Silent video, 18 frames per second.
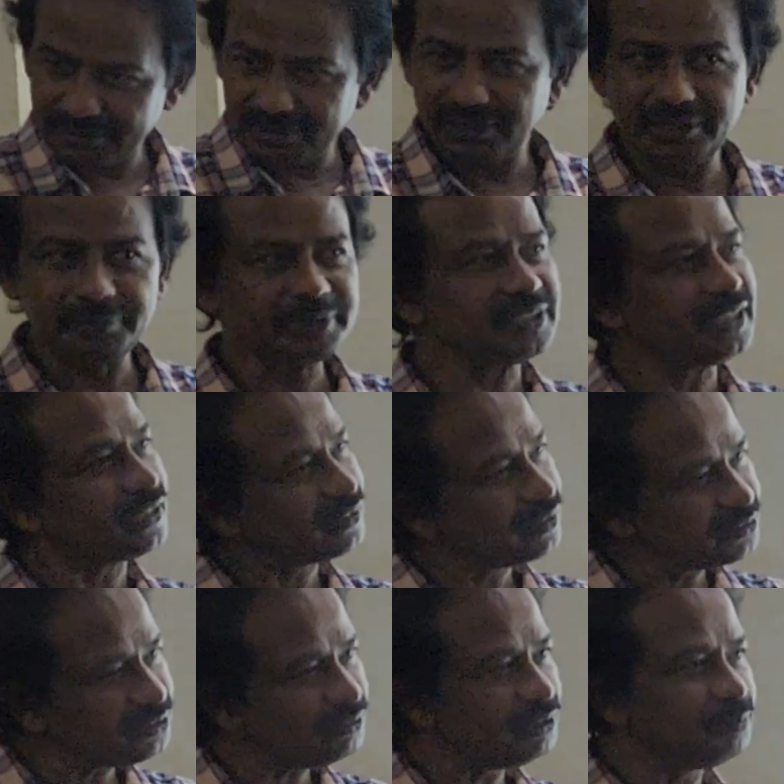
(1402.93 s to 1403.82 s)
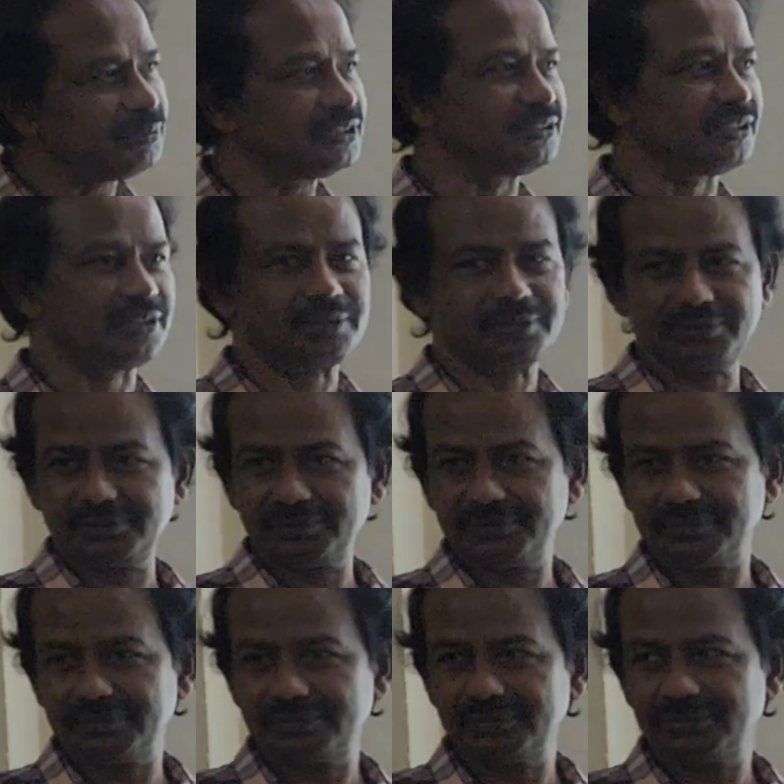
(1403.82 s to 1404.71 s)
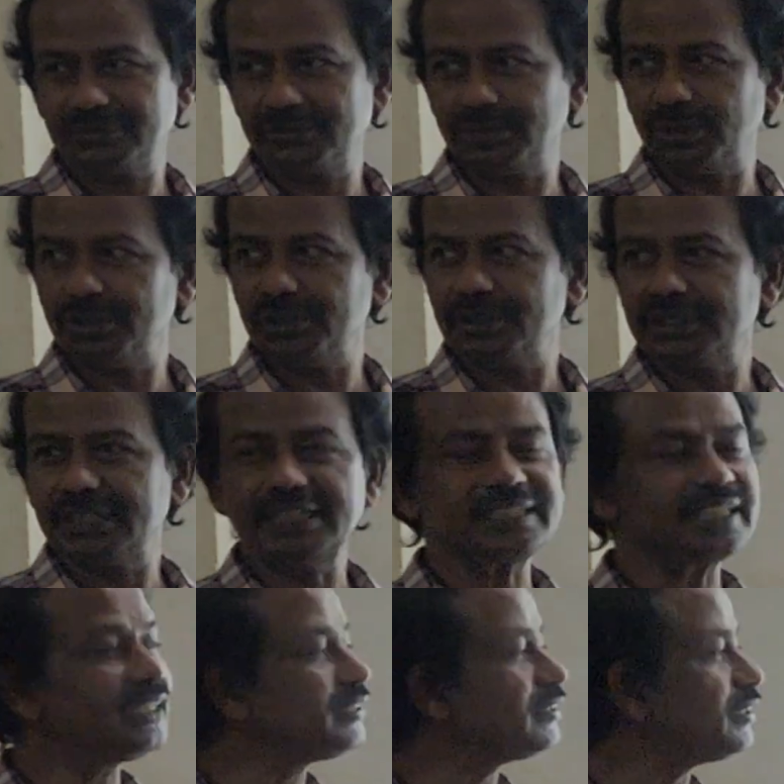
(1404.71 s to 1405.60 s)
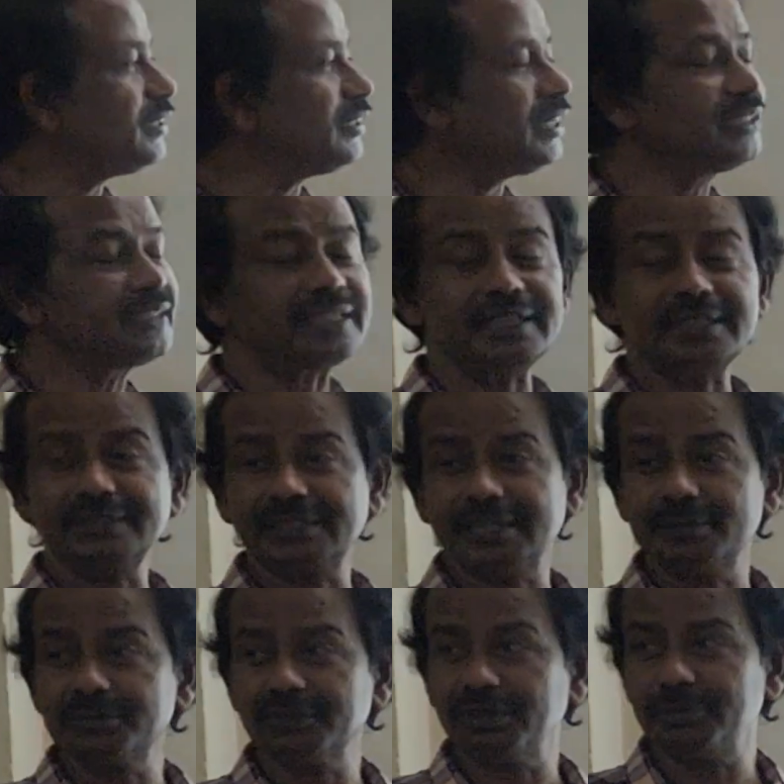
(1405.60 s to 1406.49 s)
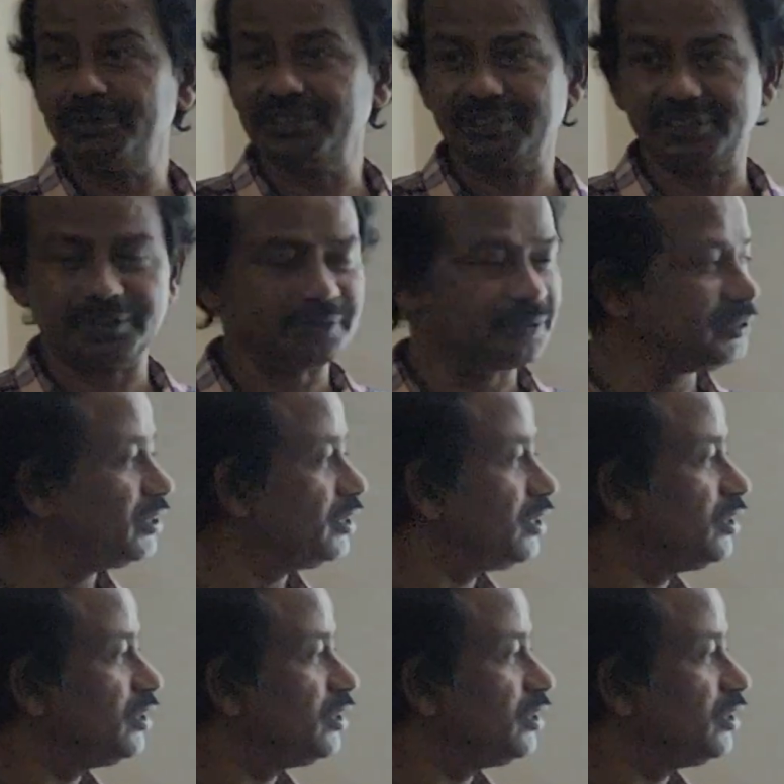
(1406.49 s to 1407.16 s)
limit, that also will be 0. So entire terms will be 0.